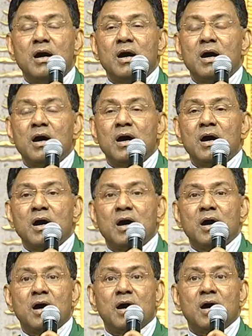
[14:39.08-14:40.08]

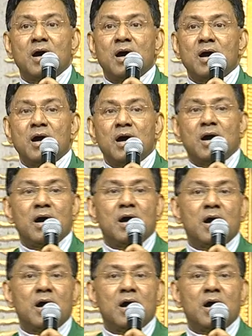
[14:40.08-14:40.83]
(silence)